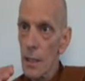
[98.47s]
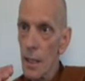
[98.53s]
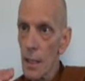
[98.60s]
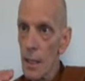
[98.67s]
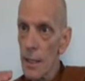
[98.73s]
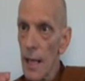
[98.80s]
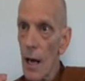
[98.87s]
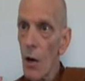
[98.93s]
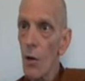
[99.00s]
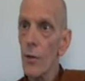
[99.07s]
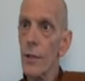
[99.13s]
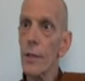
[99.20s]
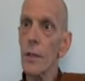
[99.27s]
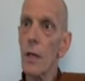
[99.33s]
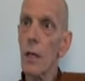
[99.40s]
allow
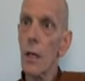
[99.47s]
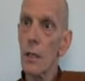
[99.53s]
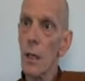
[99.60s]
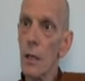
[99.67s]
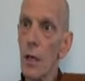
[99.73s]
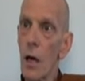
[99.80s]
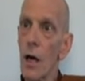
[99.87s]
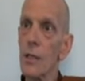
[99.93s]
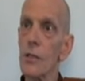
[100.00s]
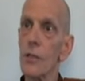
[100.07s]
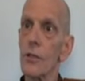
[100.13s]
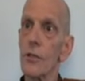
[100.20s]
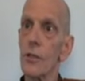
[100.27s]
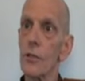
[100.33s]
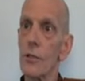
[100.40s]
the
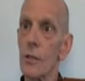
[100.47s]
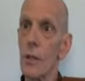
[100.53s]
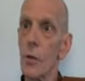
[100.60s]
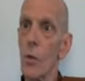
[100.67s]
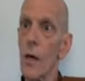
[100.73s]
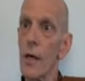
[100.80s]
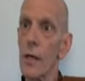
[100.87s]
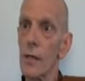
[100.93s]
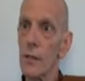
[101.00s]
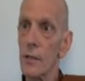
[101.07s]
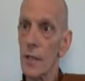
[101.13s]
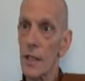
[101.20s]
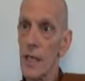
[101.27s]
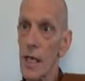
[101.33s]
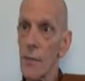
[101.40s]
consciousness and awareness
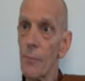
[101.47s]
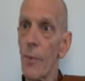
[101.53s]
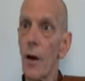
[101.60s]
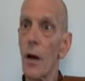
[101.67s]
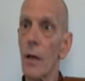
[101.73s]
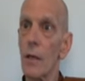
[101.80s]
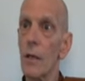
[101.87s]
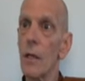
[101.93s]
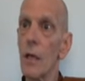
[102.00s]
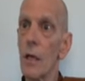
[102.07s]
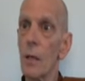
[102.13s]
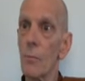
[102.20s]
to keep on